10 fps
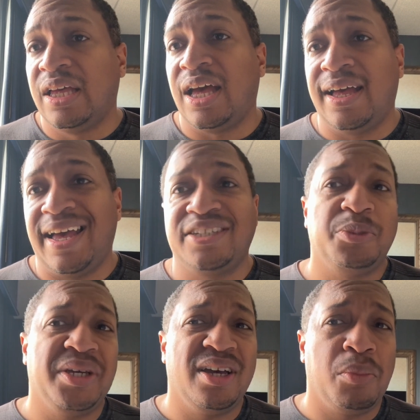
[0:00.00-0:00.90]
As you
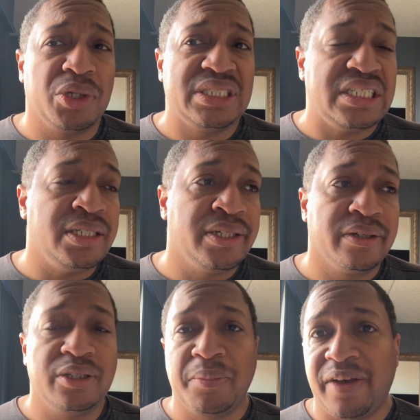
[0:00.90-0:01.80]
become more senior,
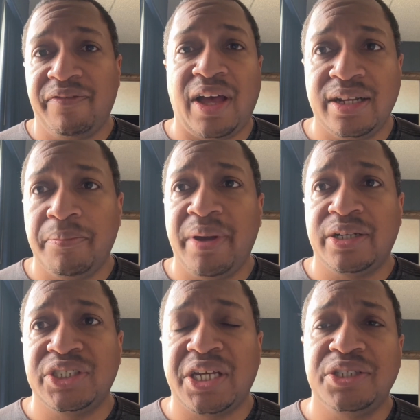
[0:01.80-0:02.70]
you might find a better
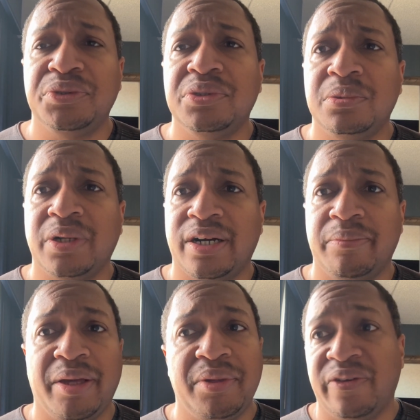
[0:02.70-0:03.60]
schedule where
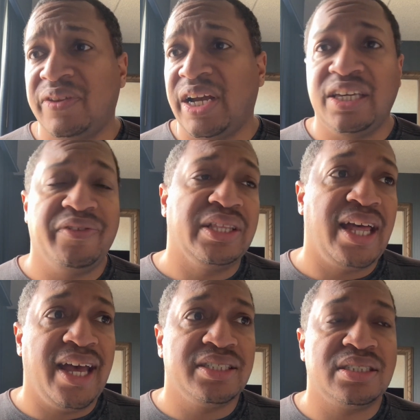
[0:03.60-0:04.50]
maybe you're flying even
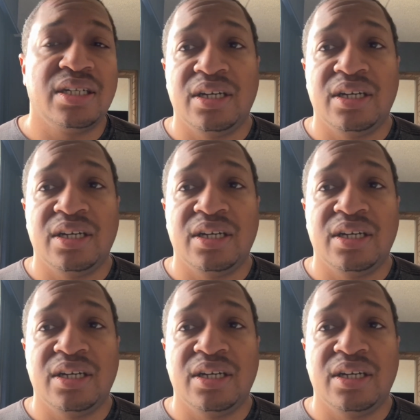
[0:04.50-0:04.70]
less.